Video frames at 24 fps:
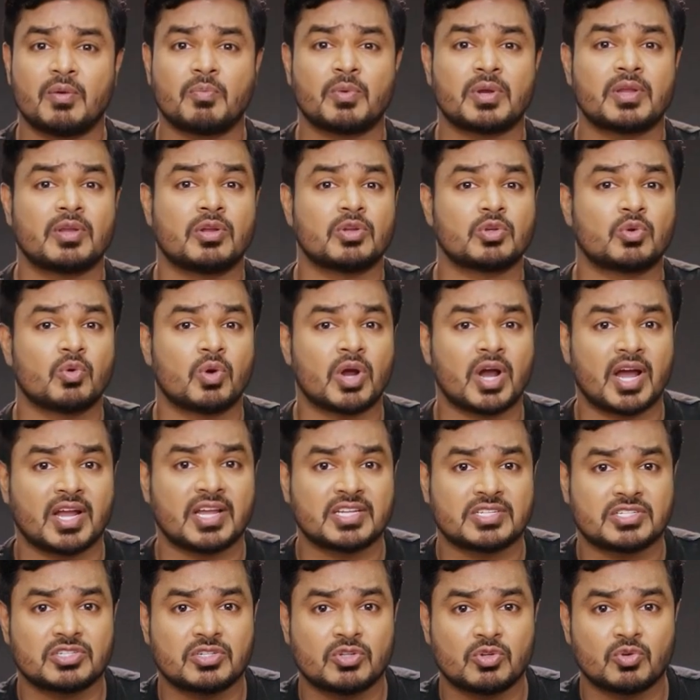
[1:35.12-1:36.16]
with 2
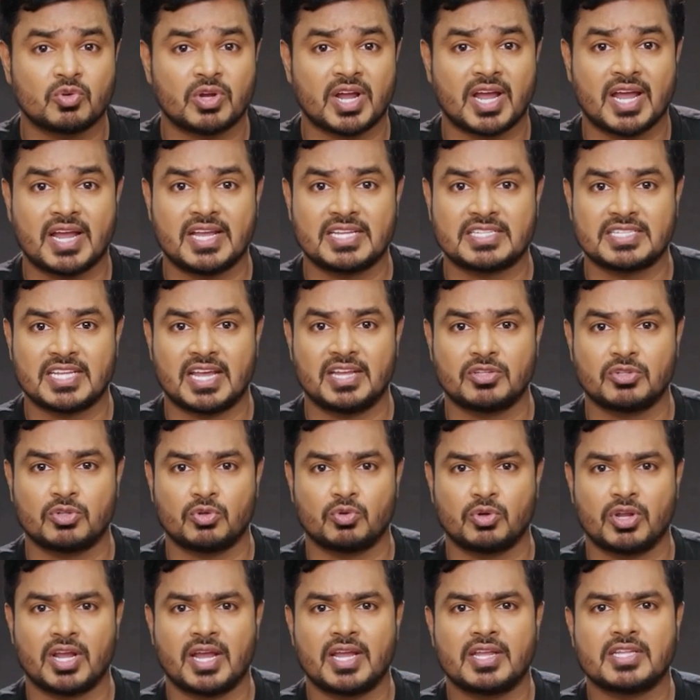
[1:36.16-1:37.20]
eyes, 2 hands, and
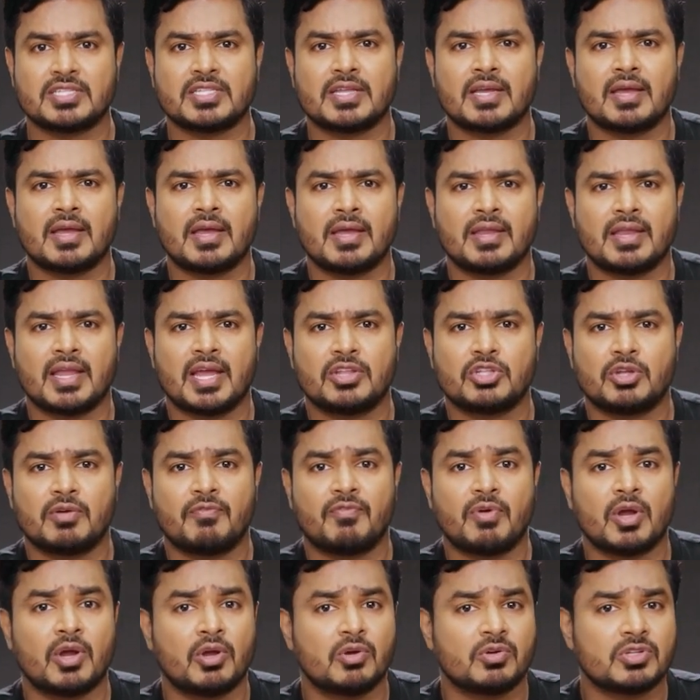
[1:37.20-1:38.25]
2 legs? Nature
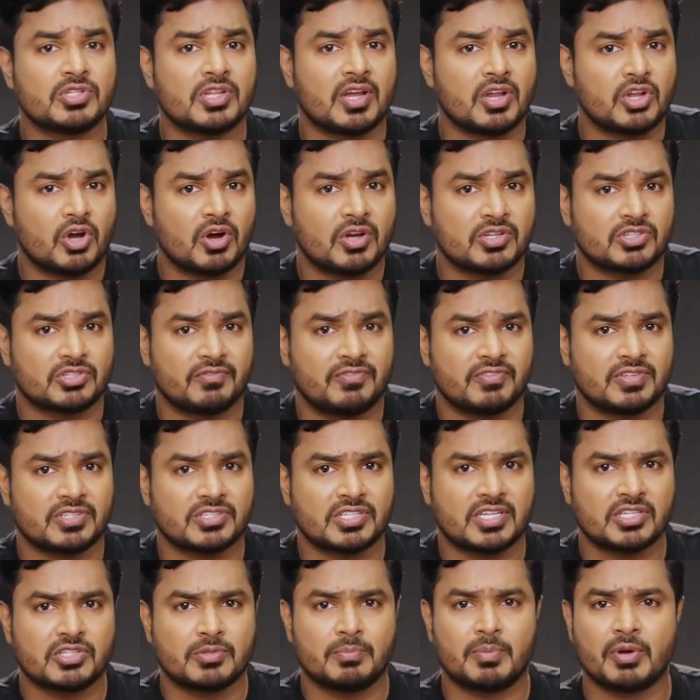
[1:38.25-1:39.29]
follows the laws of
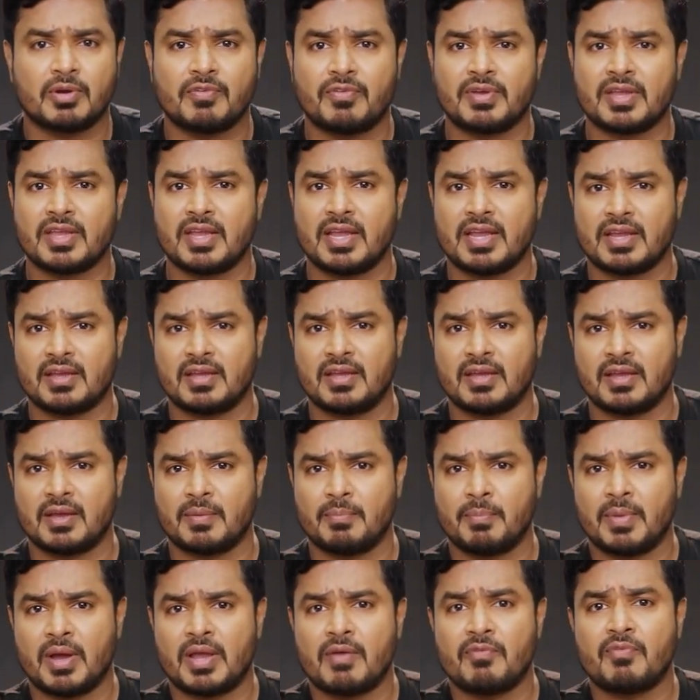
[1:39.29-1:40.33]
physics perfectly.
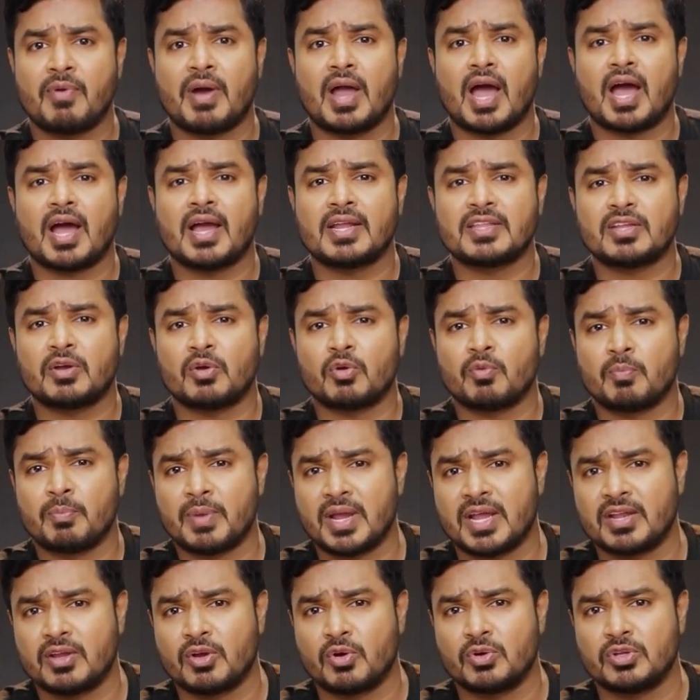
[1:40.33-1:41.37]
But if we ask who
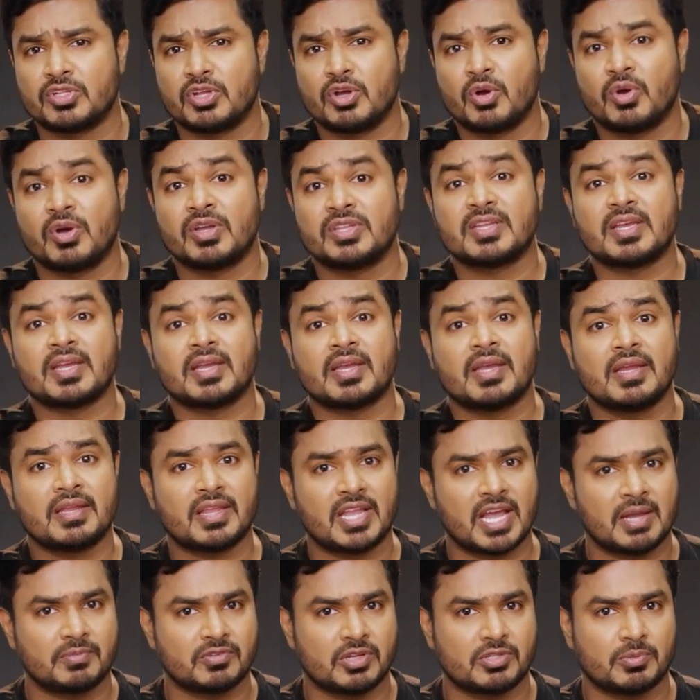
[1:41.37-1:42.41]
made those laws,
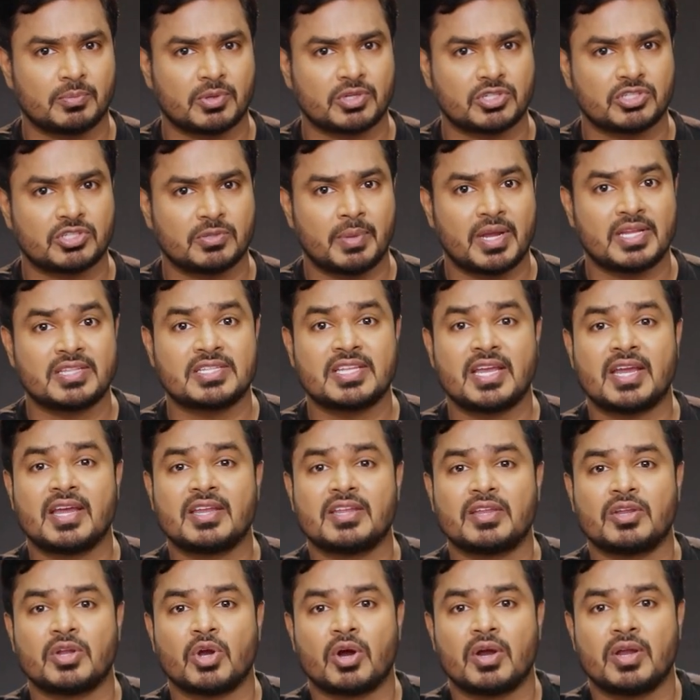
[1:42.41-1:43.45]
the average person might say
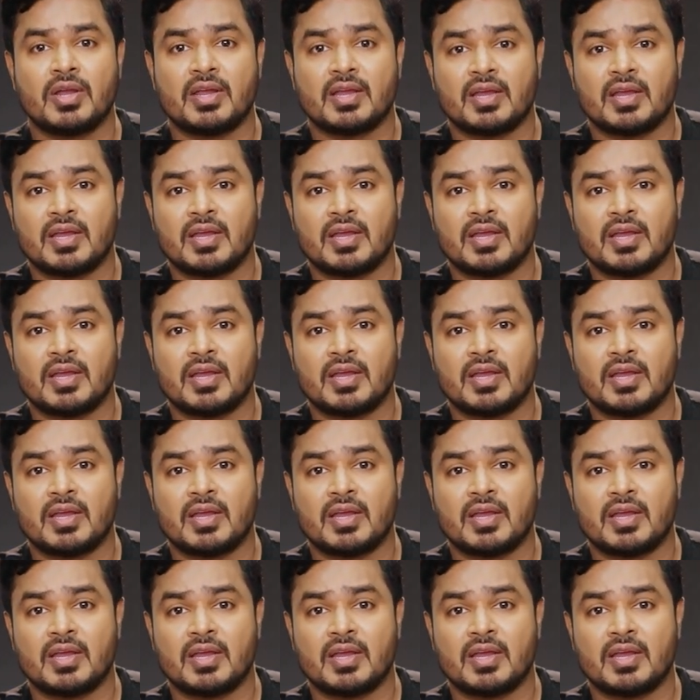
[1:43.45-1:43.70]
it's God.